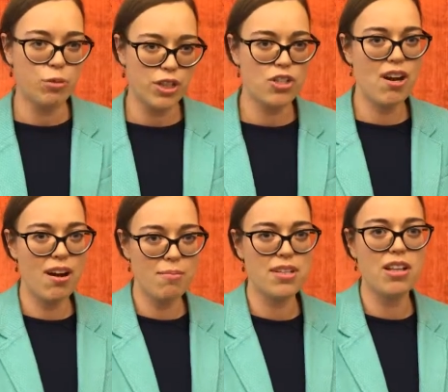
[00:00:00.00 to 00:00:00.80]
which
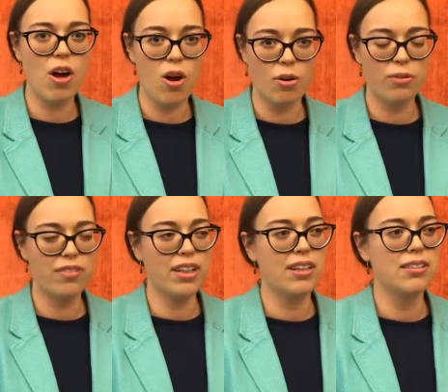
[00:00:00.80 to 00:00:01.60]
comes along
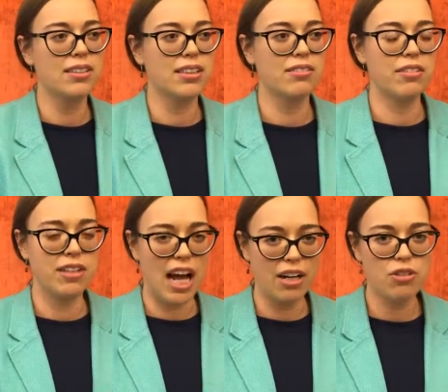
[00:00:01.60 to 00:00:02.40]
with uh,
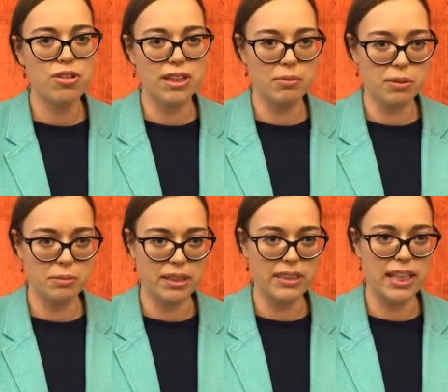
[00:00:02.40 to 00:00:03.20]
actual
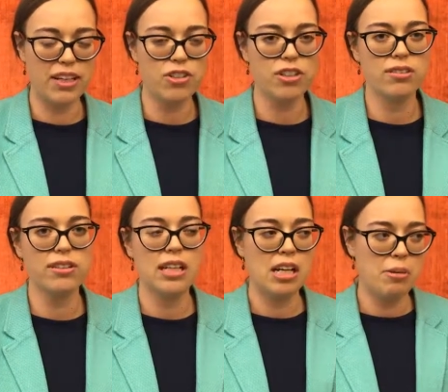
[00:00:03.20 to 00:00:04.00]
implementation
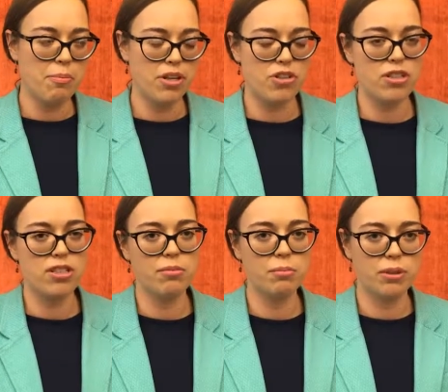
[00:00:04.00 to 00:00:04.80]

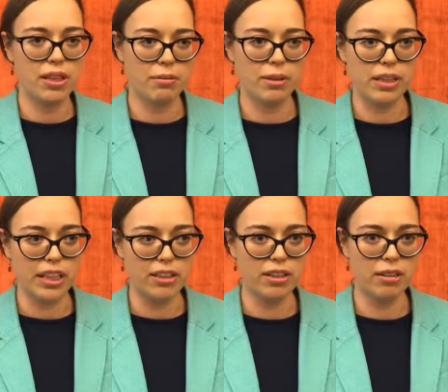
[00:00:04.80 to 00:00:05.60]
measures and
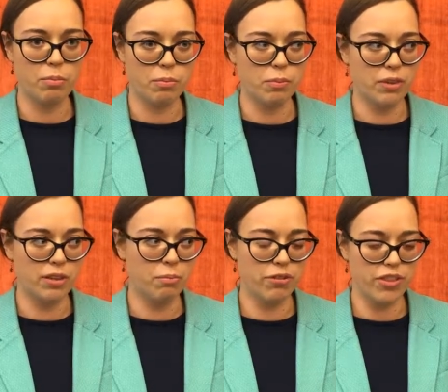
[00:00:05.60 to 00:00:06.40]
uh,
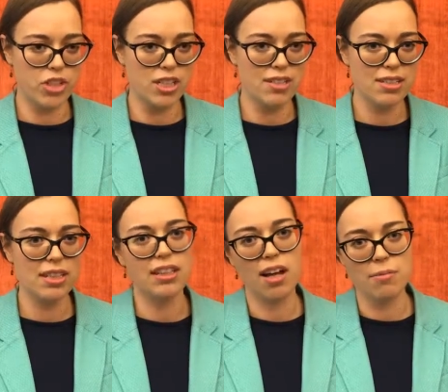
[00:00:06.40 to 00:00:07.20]
uh, provisions
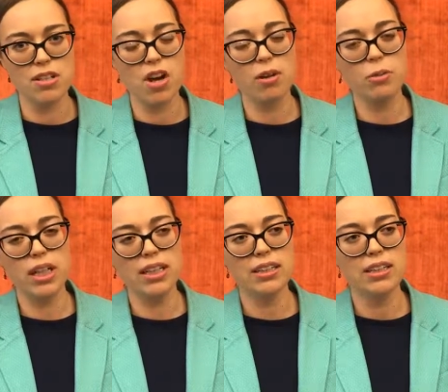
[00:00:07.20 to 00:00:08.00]
that comes along
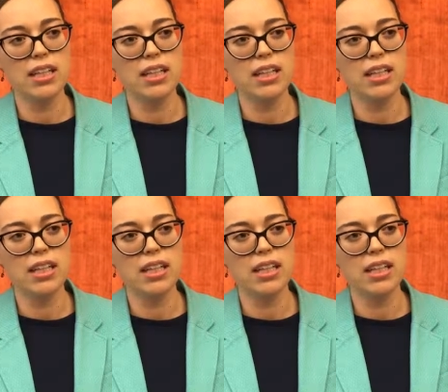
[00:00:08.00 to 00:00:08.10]
with it,